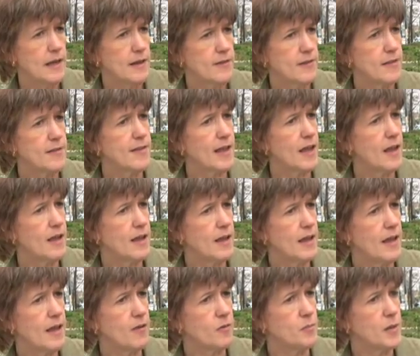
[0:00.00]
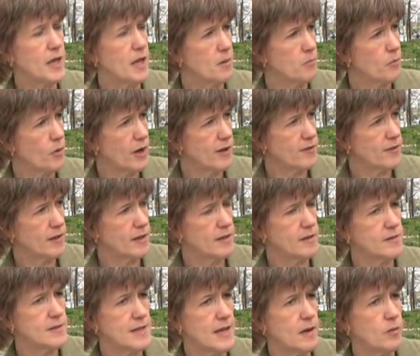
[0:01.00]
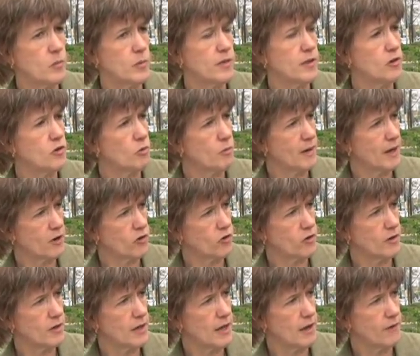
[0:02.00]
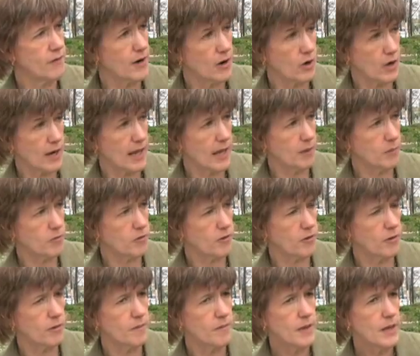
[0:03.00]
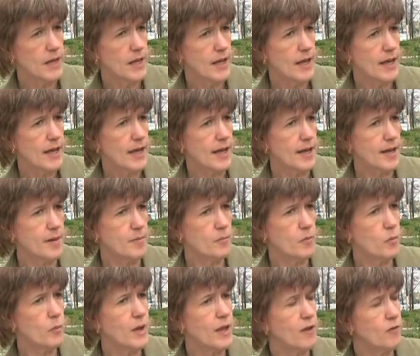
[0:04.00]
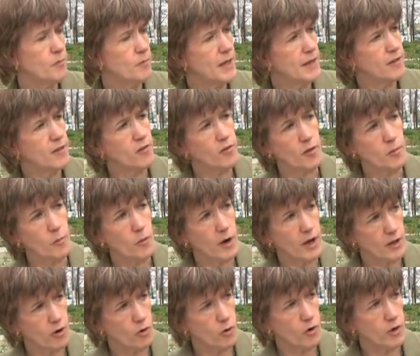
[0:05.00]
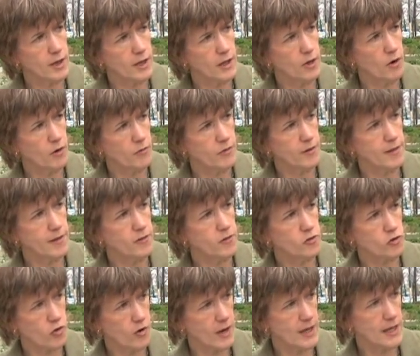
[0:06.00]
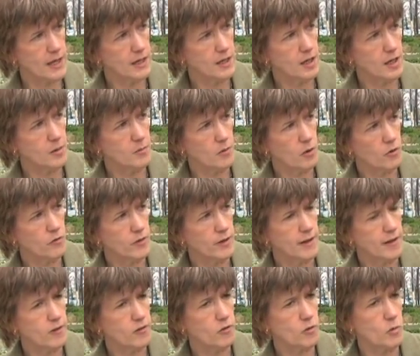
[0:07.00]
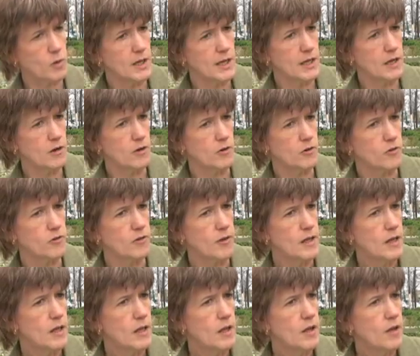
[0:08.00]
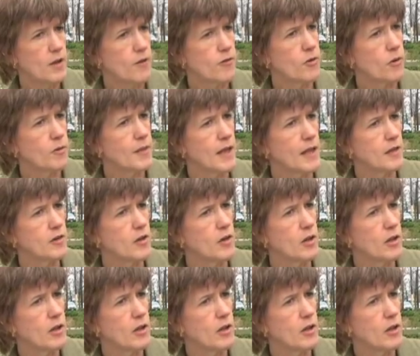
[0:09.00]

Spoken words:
Since I have become president and with the direction of our council, we have made this a priority over this triennium, over these 3 years, so that